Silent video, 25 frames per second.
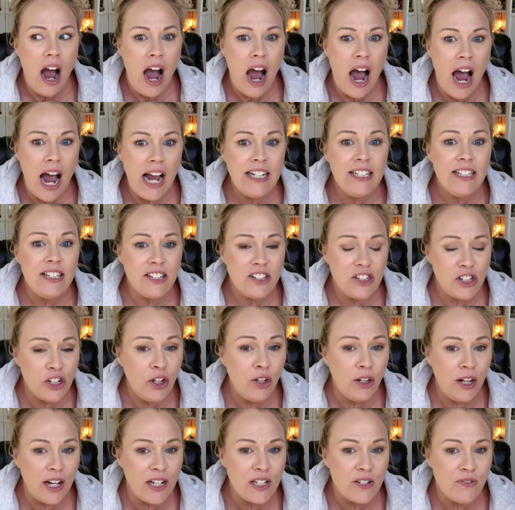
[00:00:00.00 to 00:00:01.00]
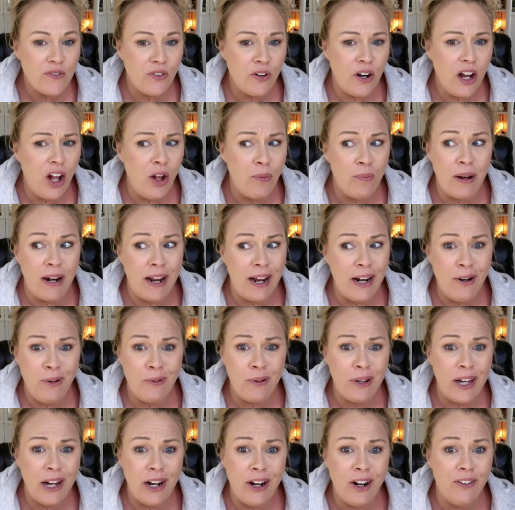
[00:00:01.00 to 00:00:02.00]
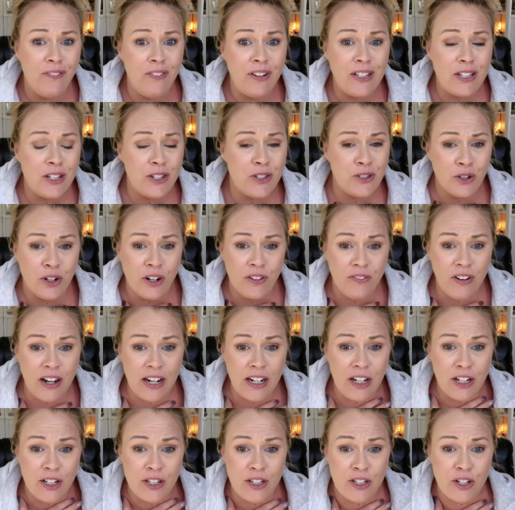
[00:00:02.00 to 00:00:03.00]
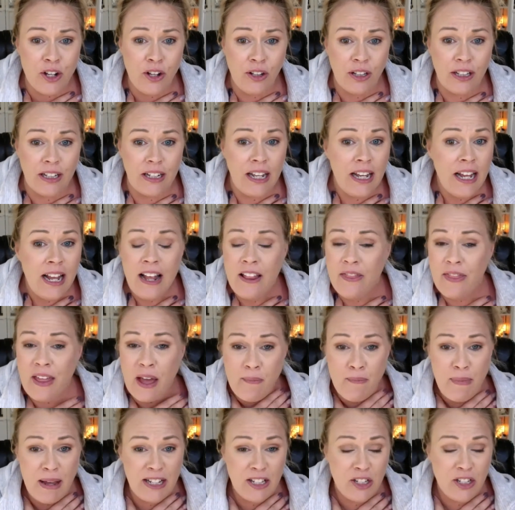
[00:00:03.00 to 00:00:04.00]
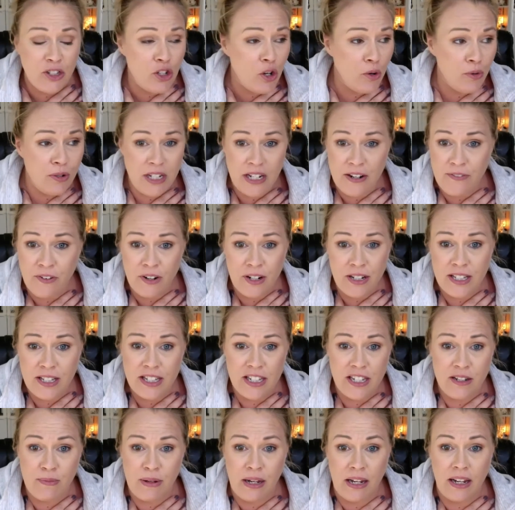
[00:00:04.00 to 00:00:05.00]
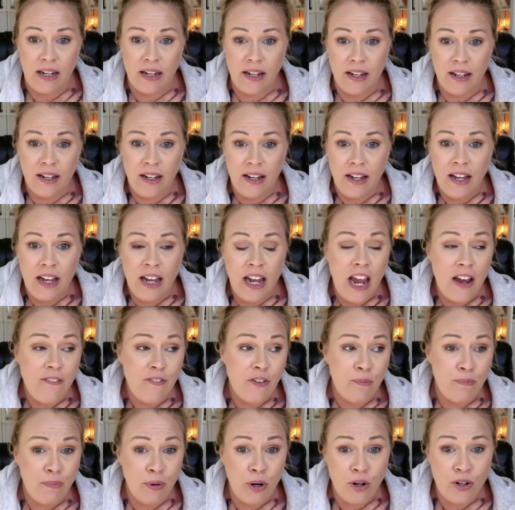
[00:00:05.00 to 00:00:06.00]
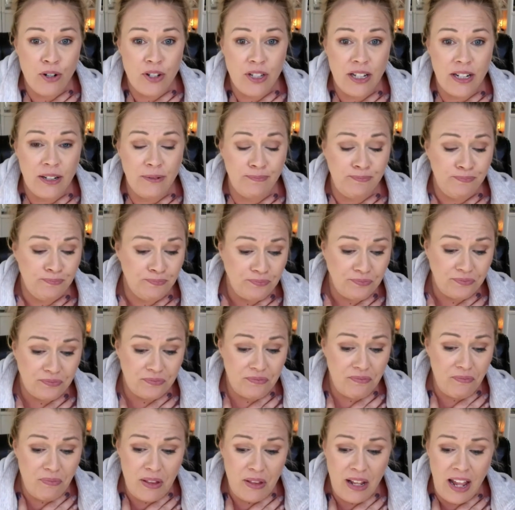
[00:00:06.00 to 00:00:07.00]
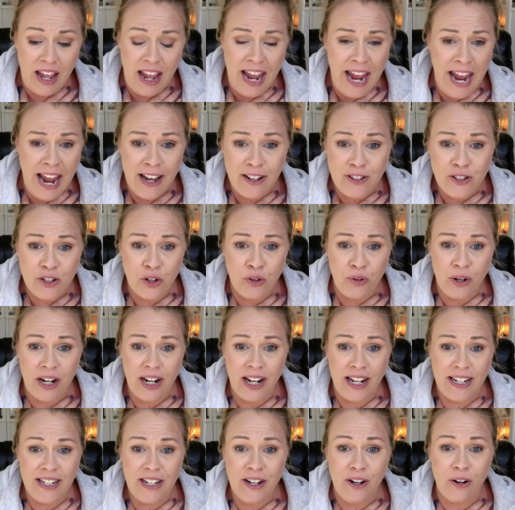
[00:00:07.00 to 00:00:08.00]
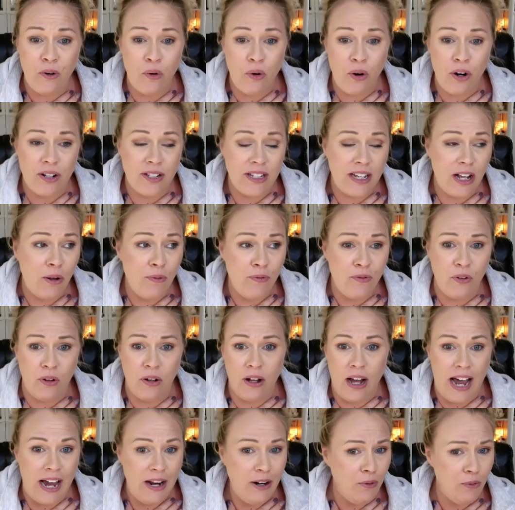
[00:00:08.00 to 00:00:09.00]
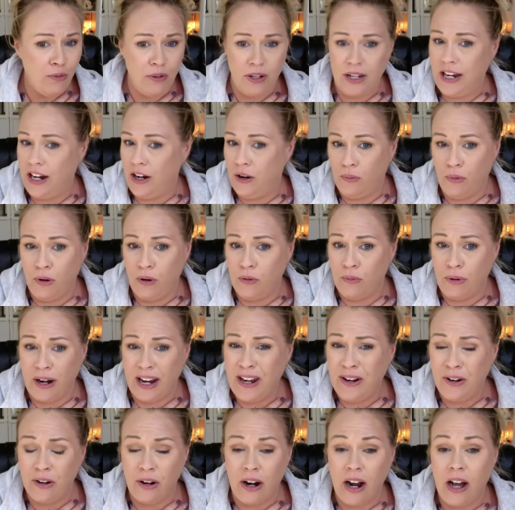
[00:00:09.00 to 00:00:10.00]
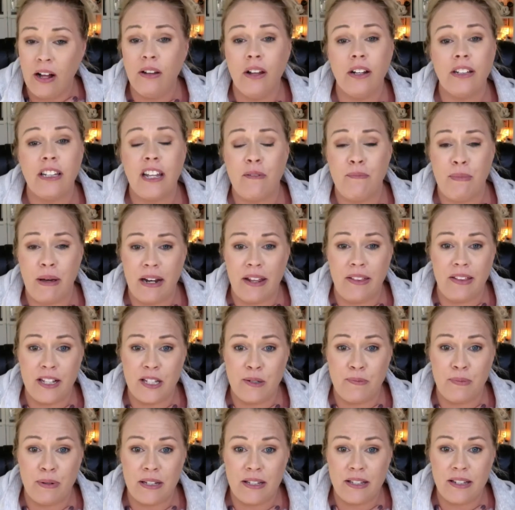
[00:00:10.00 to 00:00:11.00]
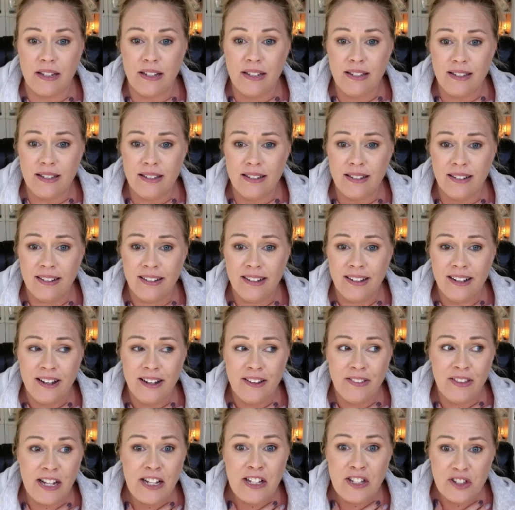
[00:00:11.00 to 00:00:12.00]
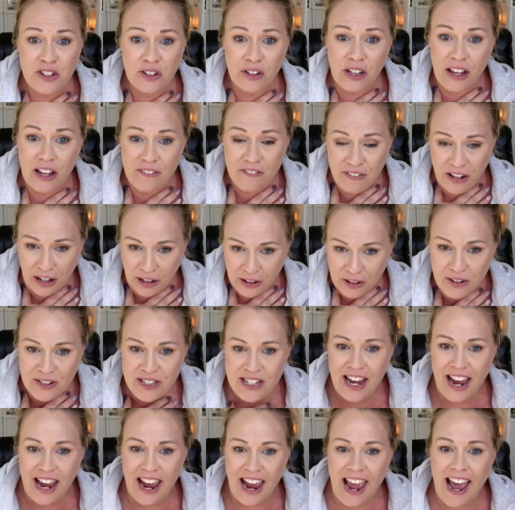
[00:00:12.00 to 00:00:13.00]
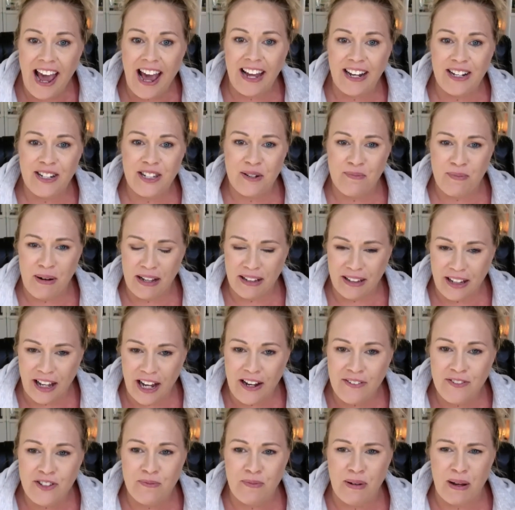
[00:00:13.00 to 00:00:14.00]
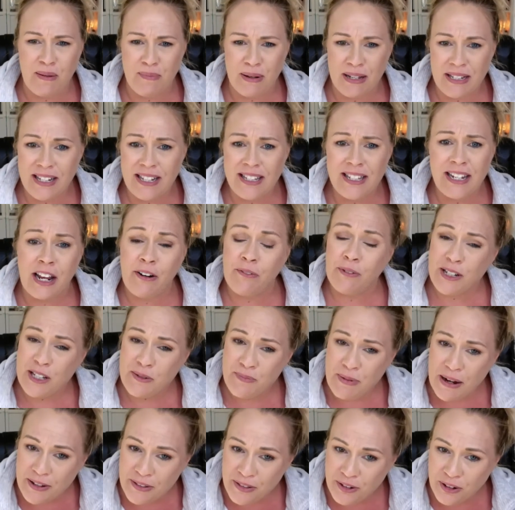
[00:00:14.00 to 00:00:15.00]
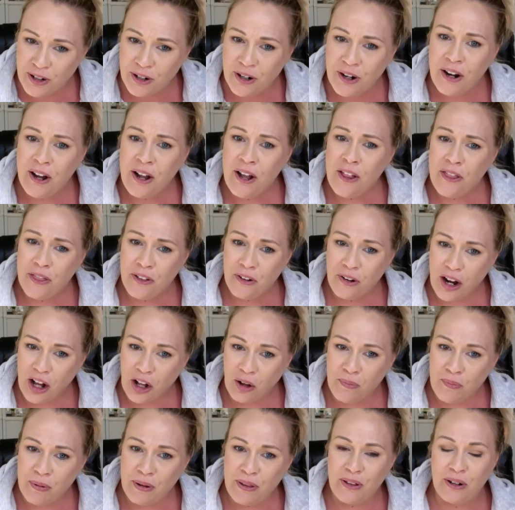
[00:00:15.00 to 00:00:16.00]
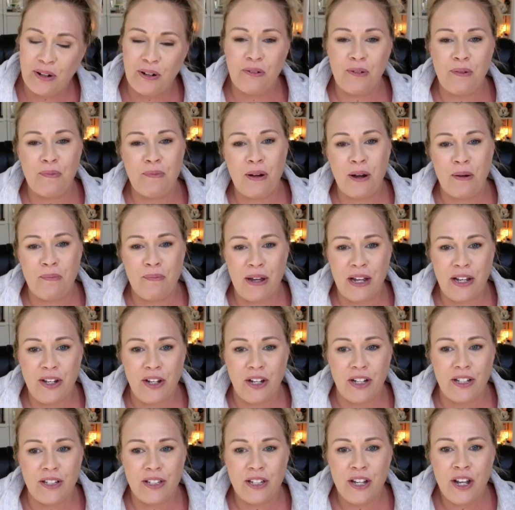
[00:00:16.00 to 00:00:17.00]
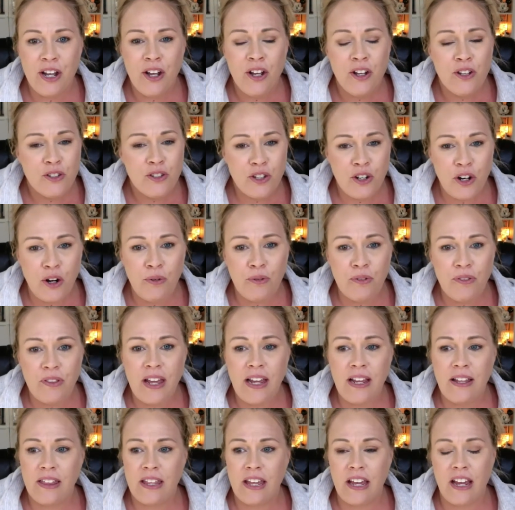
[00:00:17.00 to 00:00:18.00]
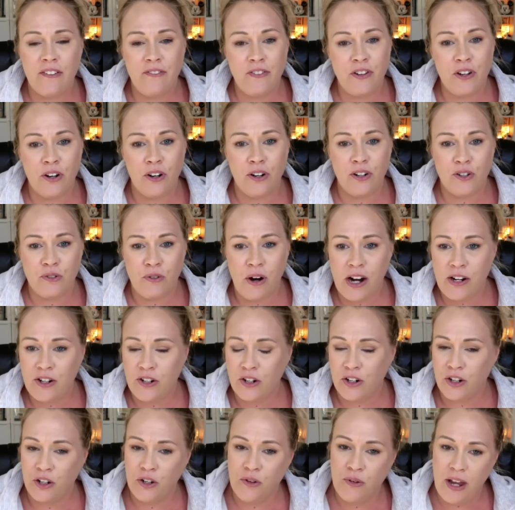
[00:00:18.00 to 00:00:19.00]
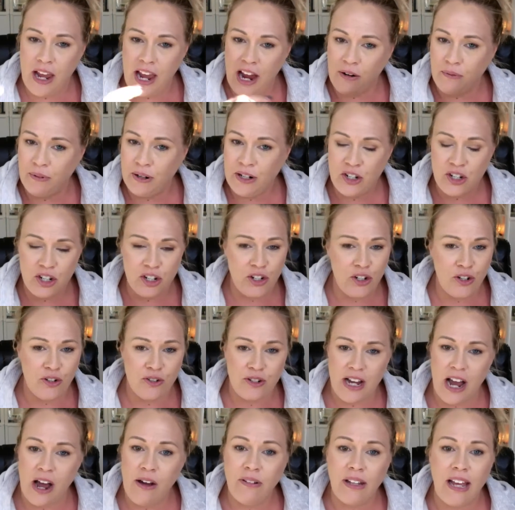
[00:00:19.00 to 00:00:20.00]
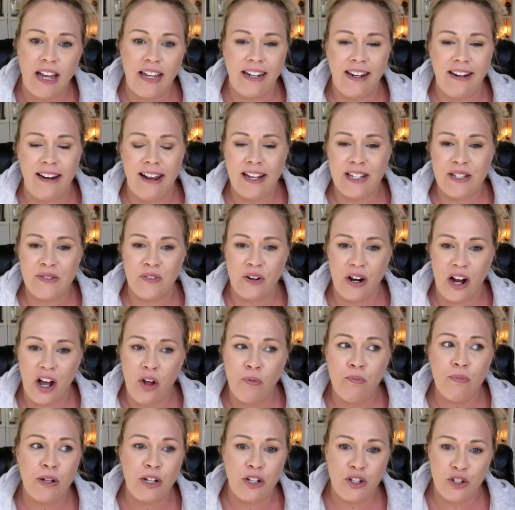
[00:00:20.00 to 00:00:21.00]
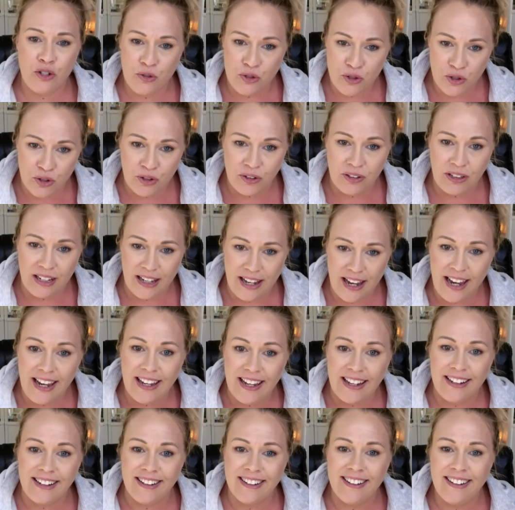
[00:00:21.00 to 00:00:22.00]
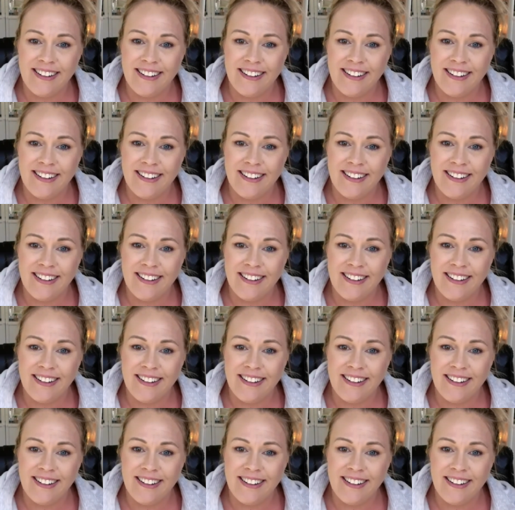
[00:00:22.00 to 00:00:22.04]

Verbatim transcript: I still ask for help, and I don't care if it's a certified consultant. That makes no difference to me. If a person has a great idea or is helpful. I don't care what rank or how long they've been in this business. They still have value to add to my life, to my business, and I respect their their help and their opinions. So don't think that if you're a director, you can't reach in your downline and ask for help because you certainly can.